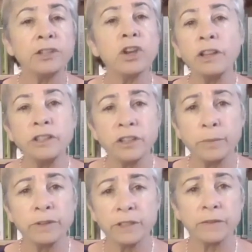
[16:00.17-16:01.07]
talking to
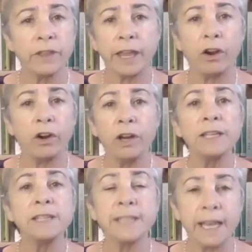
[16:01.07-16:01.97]
them as if they are
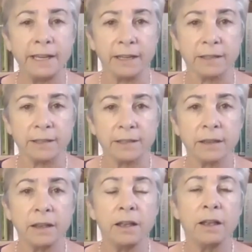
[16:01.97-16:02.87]
sadists.
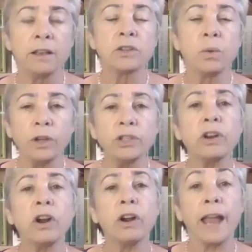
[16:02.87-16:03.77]
So what
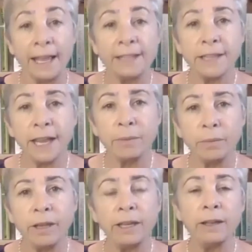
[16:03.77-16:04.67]
should our end game
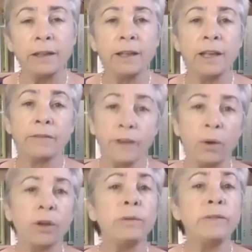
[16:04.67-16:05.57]
be? If I
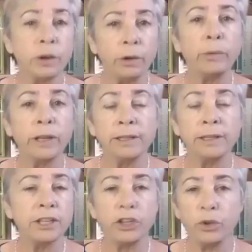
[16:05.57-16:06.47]
want to be very
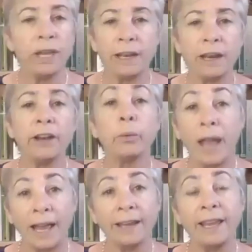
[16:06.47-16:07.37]
realistic, you cannot
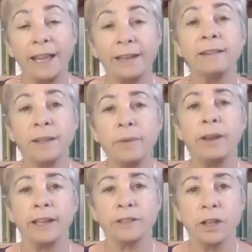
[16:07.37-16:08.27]
eradicate and
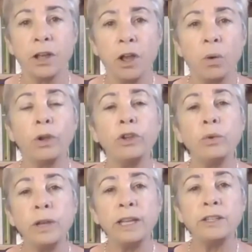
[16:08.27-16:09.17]
eliminate. What
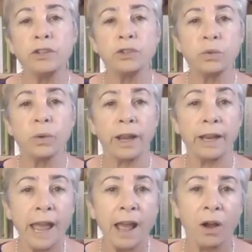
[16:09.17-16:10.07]
you need to do
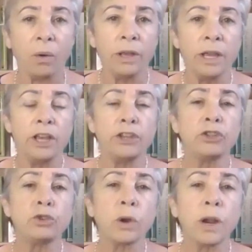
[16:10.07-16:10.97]
right now is
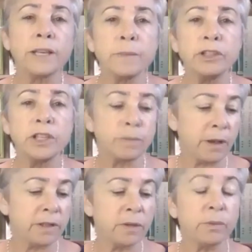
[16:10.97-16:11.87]
to try as much as
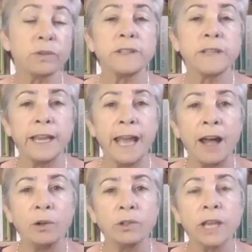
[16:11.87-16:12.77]
possible to take
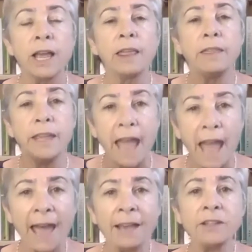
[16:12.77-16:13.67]
out the
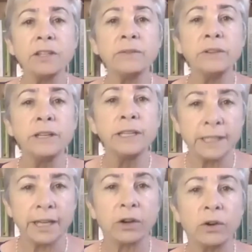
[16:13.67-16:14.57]
active
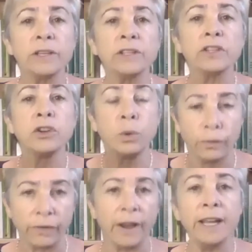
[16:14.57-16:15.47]
terrorists who
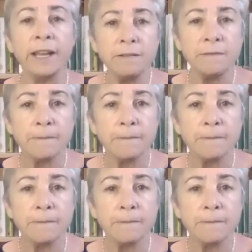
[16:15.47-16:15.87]
are fighting,